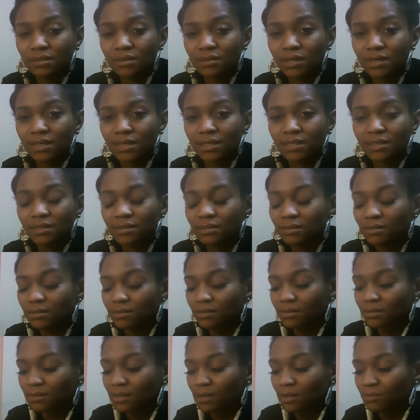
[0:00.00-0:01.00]
right
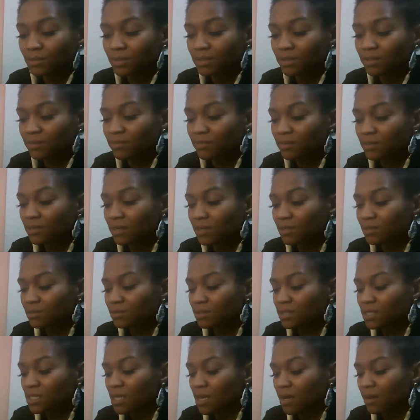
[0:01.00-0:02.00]
i really feel like you
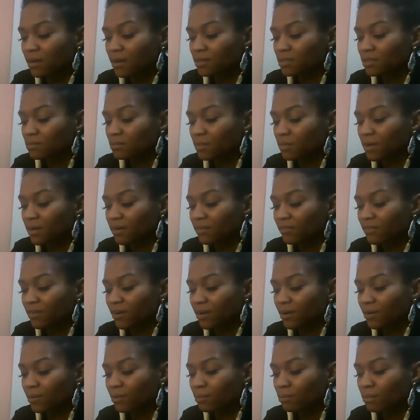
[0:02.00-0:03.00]
need to ask somebody for
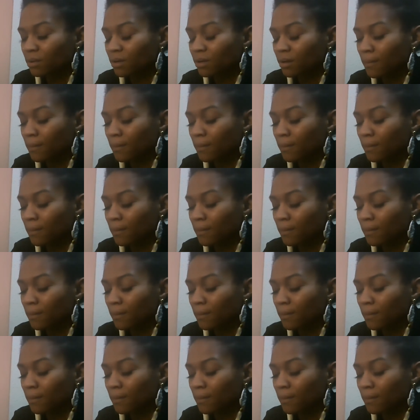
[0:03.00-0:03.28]
help